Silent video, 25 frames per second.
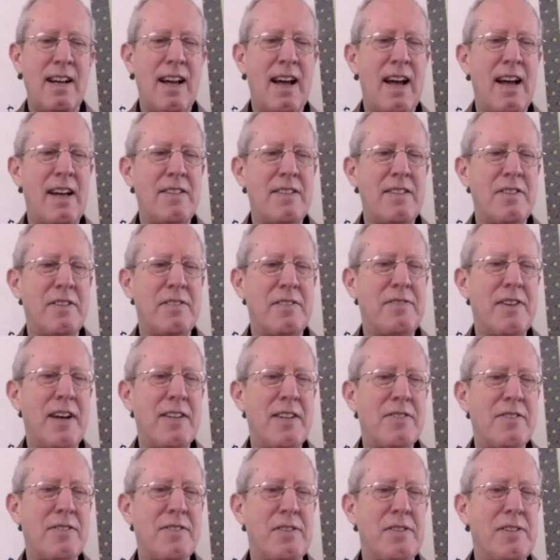as a
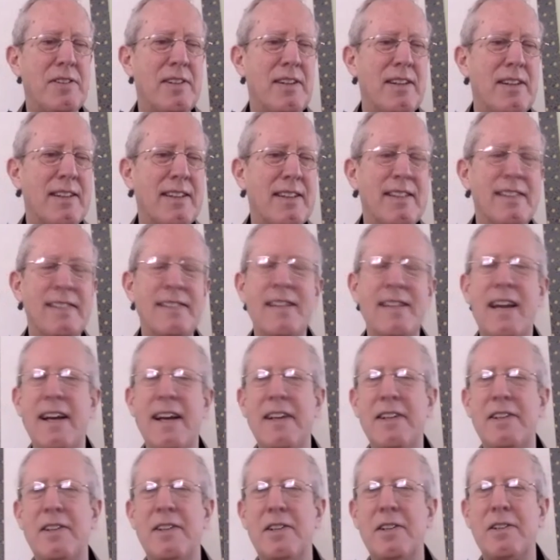vessel, a
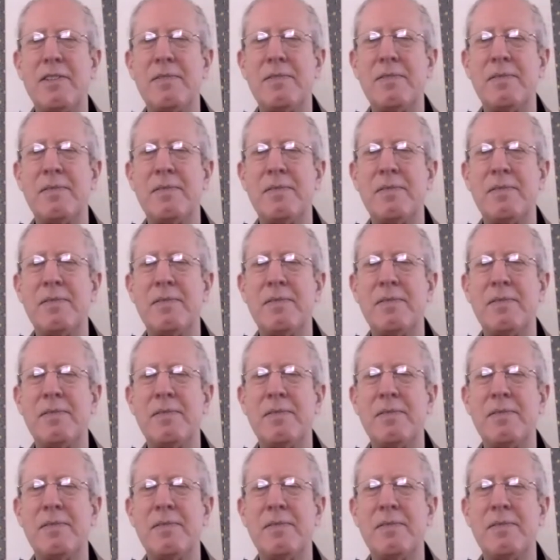container.